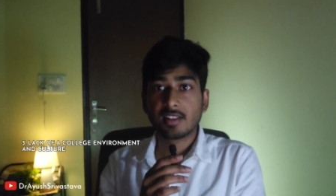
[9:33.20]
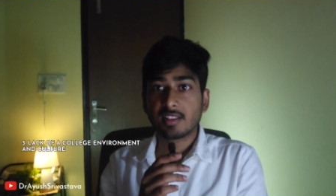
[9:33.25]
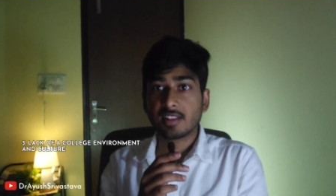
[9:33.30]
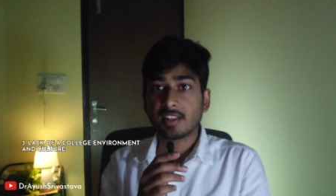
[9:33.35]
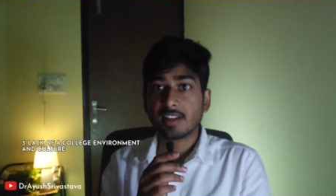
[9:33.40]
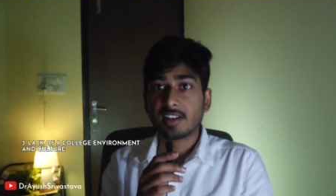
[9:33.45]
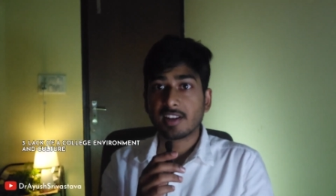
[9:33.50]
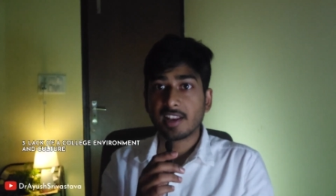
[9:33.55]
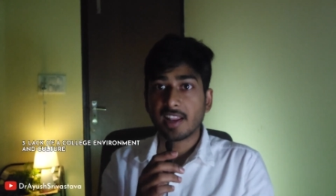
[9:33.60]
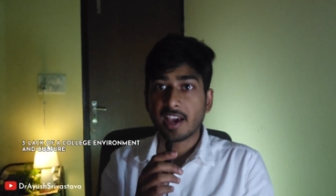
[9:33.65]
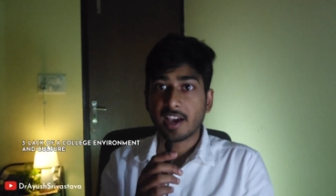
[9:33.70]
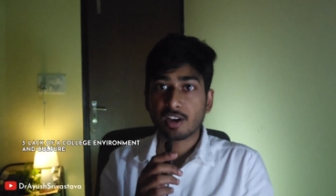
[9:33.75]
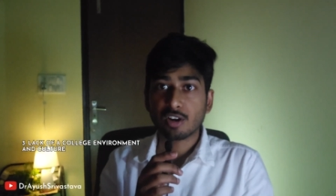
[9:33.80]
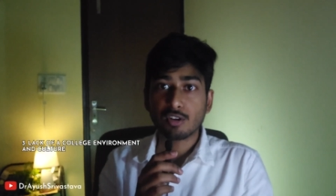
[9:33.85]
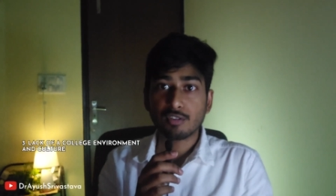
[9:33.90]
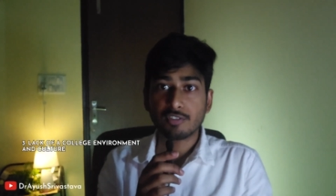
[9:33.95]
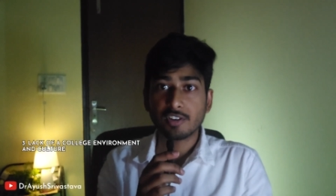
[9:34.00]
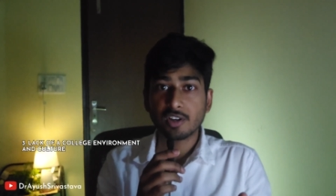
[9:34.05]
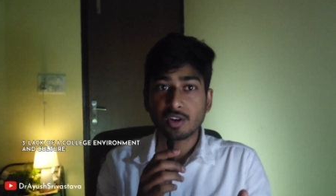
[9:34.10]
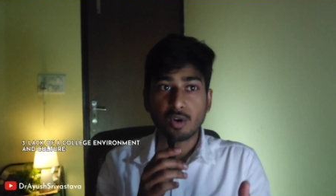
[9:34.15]
Then
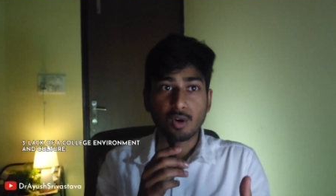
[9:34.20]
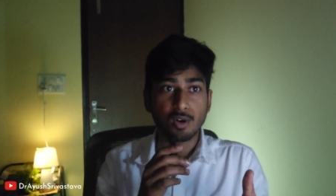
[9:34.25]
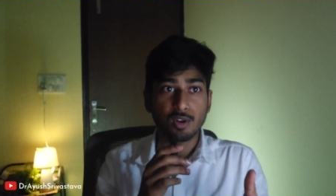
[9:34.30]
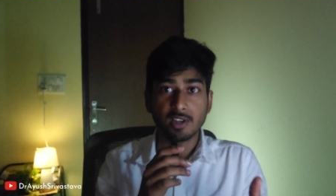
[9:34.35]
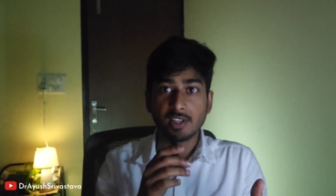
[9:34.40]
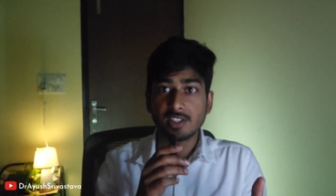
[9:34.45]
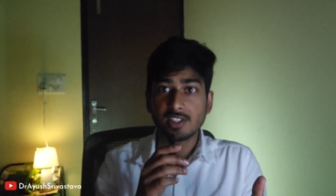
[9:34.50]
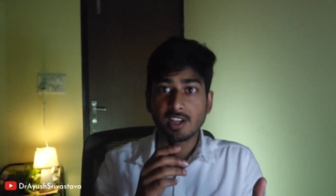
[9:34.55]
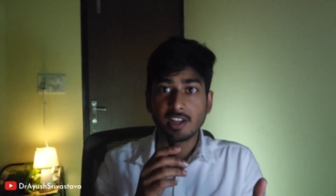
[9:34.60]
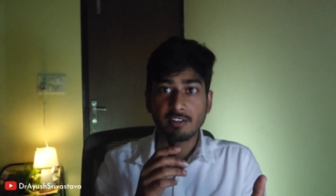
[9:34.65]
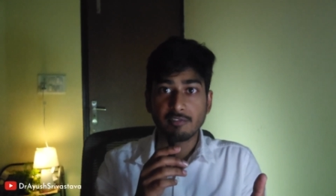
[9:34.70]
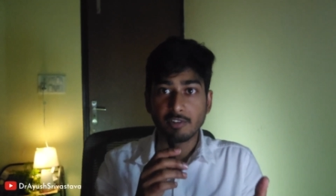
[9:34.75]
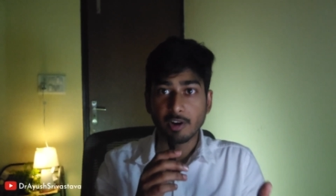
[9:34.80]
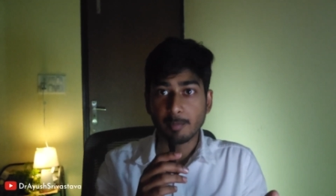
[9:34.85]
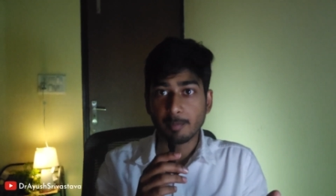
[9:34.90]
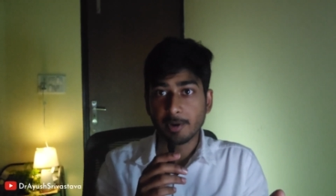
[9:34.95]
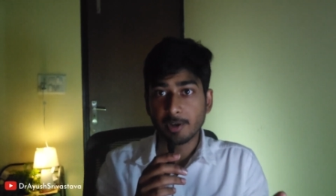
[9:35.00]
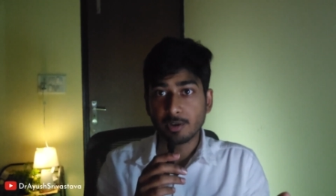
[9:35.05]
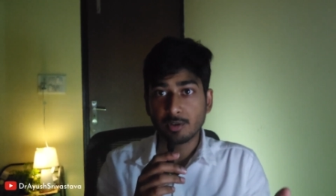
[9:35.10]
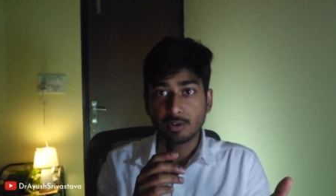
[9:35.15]
lack of a college
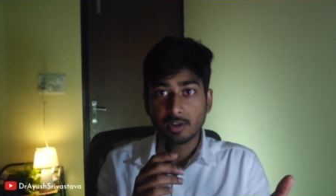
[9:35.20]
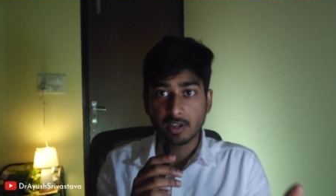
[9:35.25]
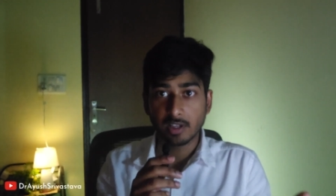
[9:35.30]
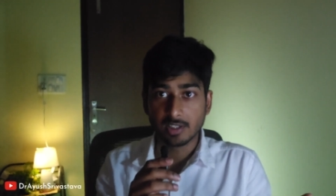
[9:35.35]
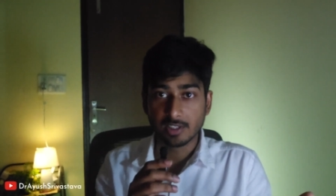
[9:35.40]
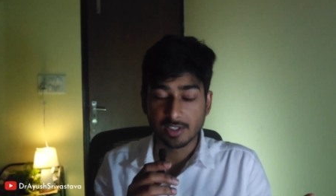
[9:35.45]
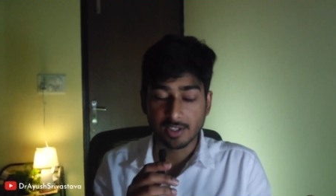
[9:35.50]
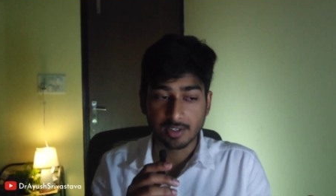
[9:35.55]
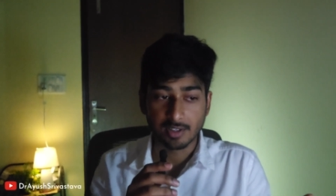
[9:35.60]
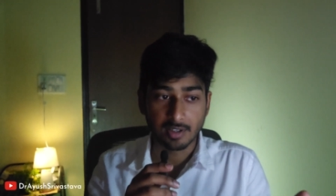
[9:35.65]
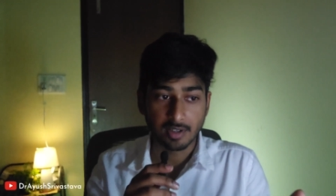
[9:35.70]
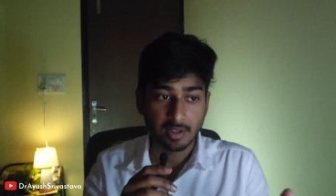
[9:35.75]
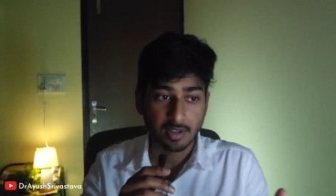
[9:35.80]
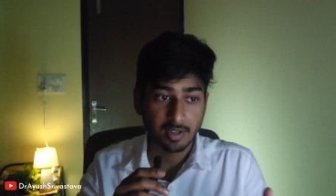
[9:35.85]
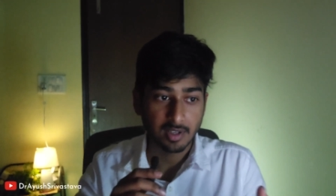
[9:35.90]
environment or culture.